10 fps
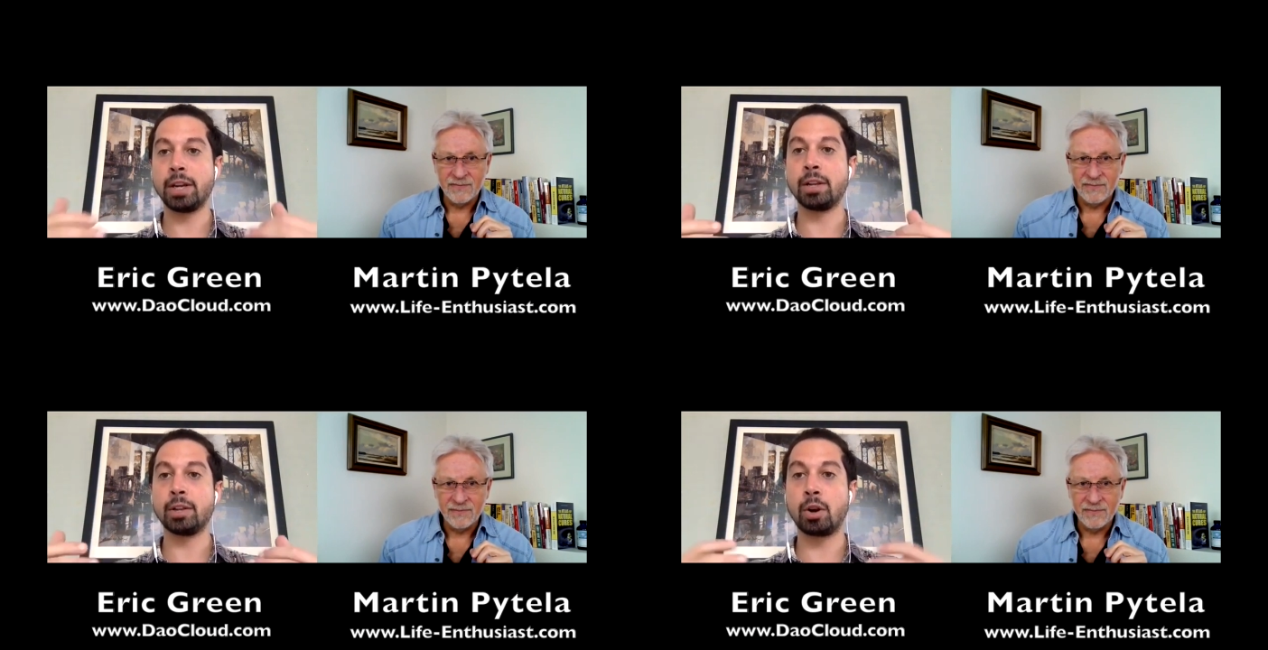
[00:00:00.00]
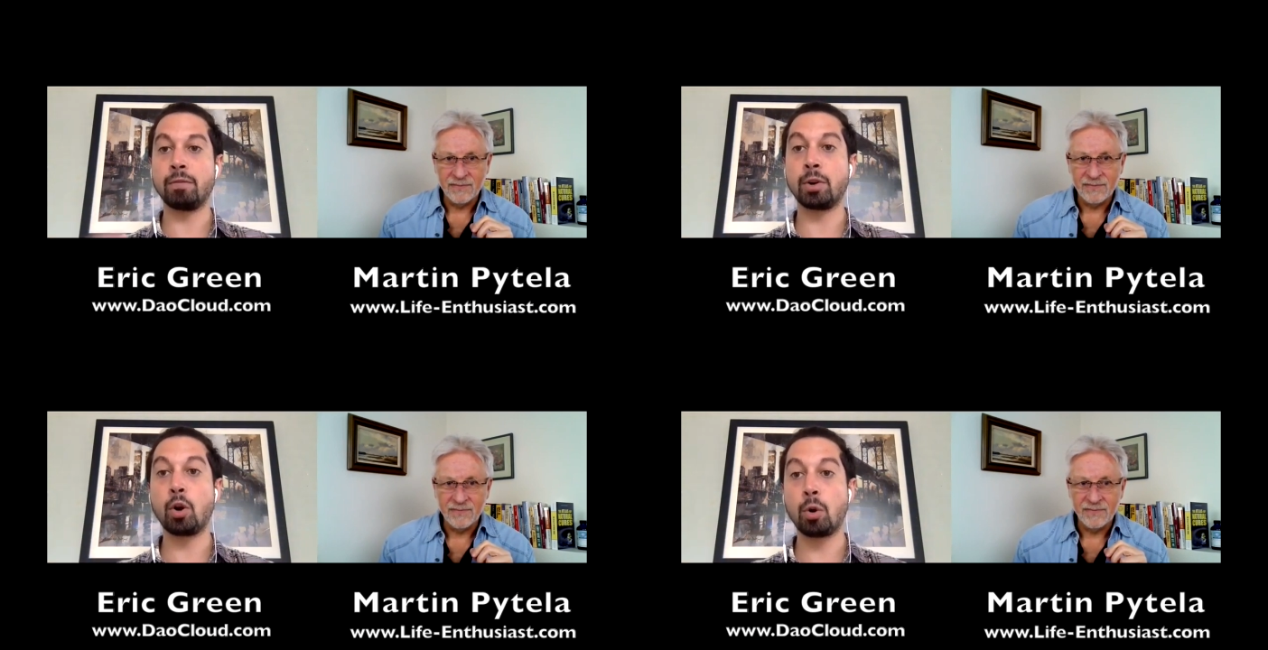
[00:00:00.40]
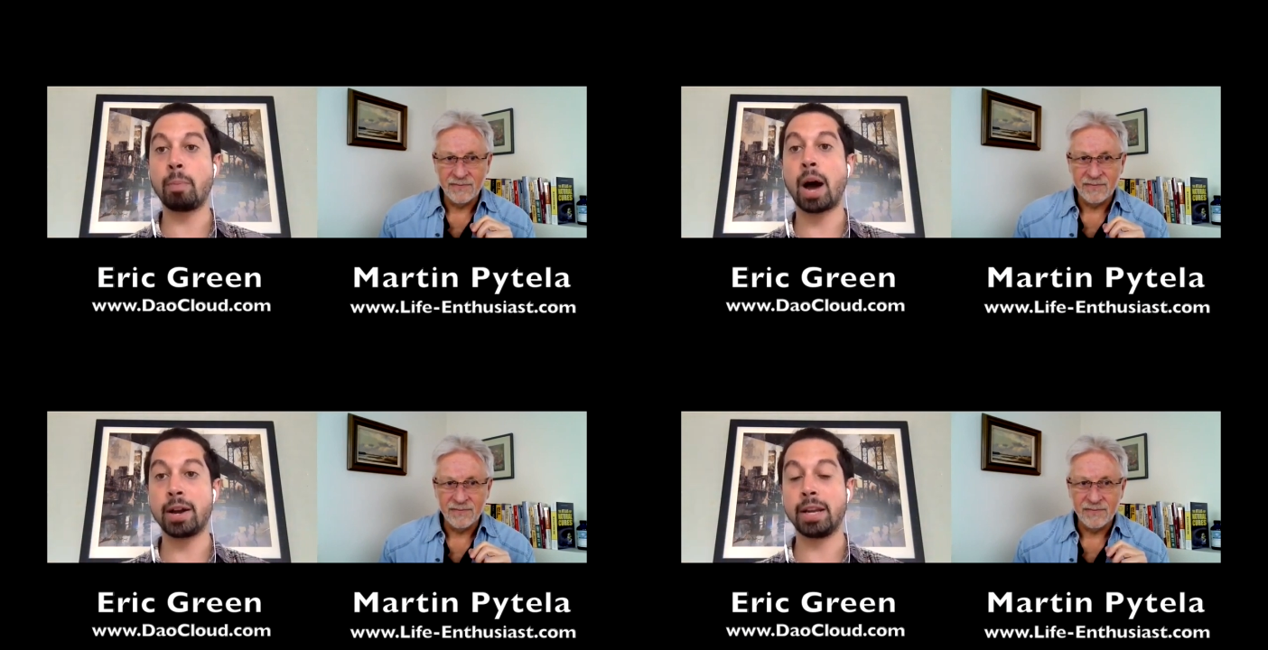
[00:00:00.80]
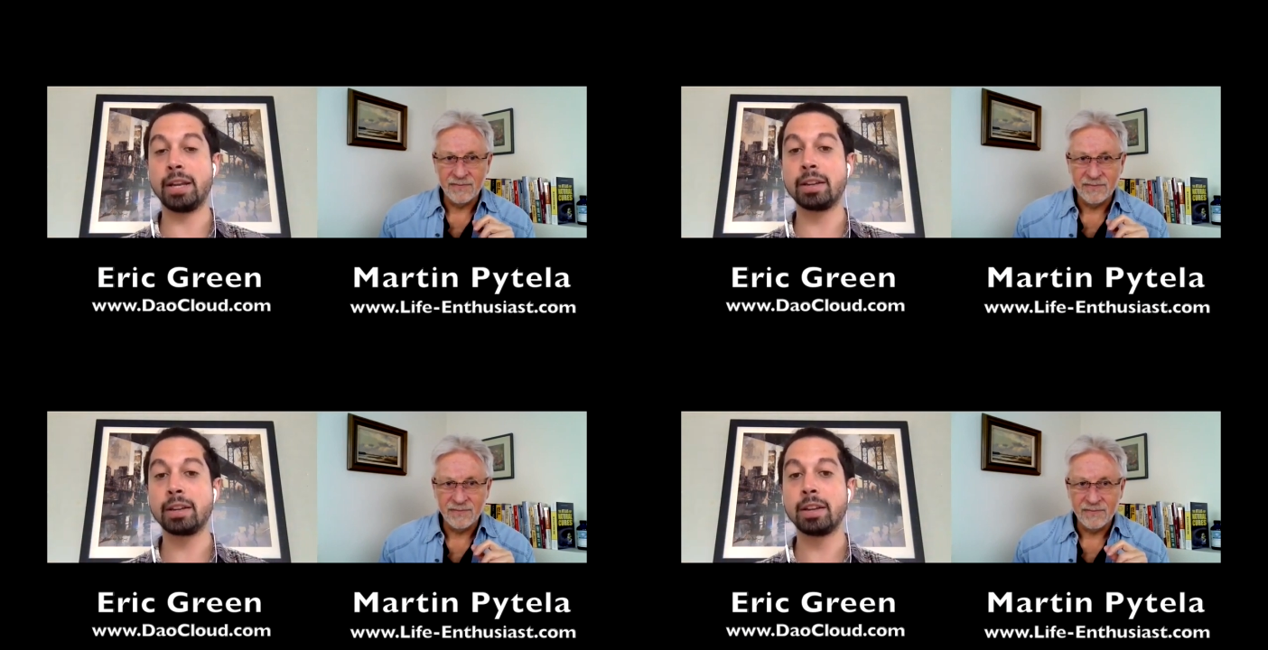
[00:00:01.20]
Speaker 1: healer of your own body
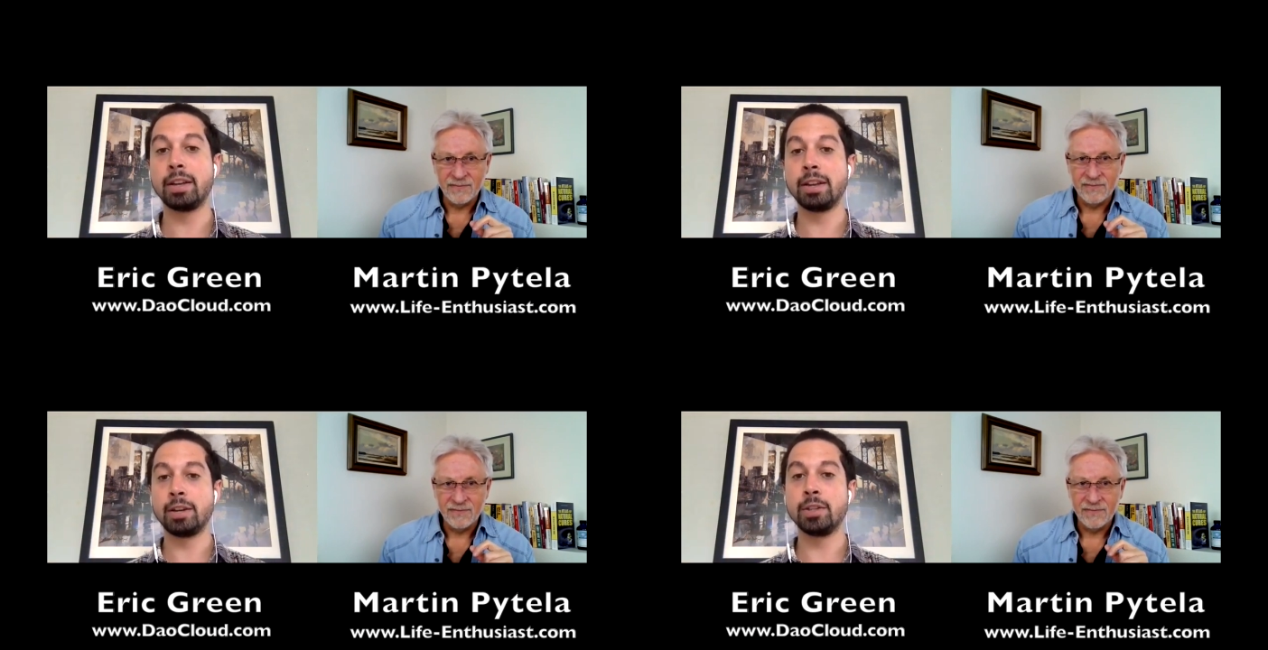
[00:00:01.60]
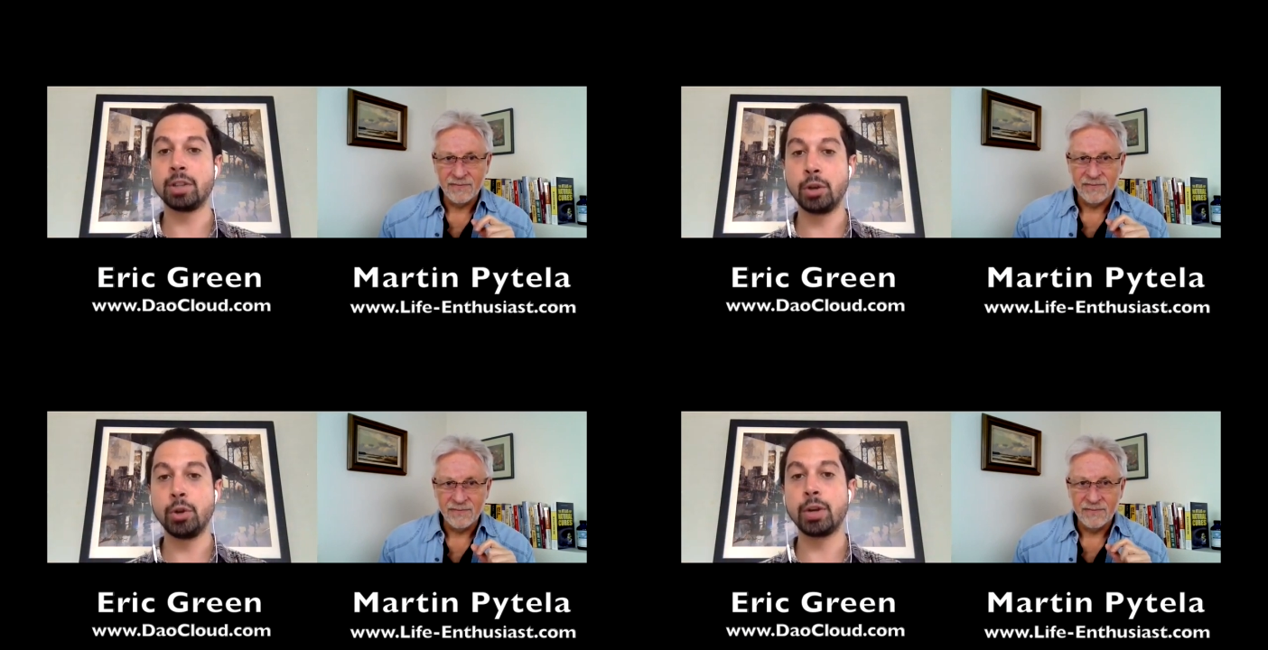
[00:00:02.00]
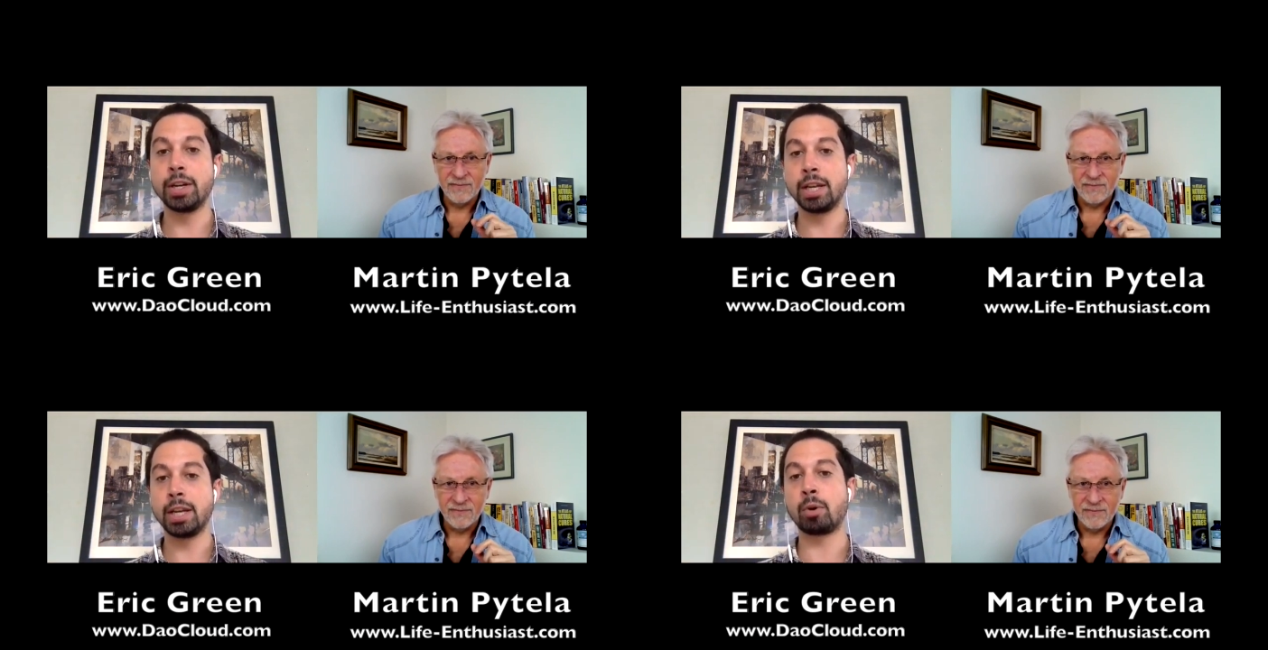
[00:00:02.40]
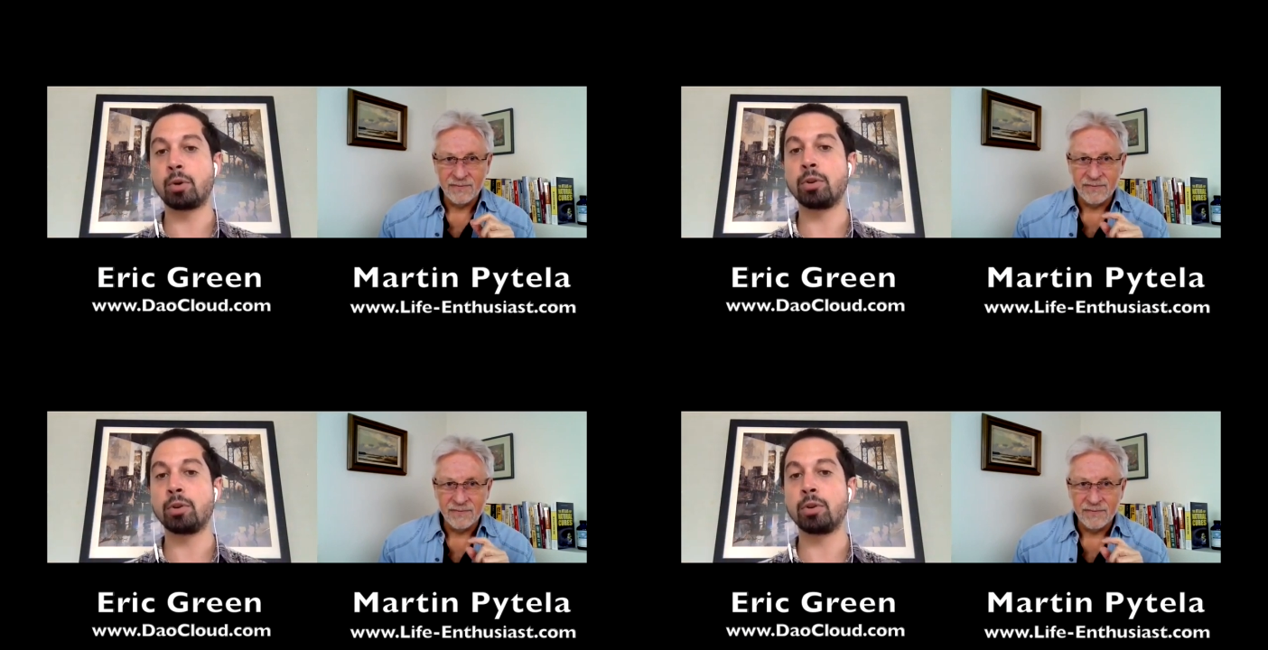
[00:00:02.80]
here's how you can take more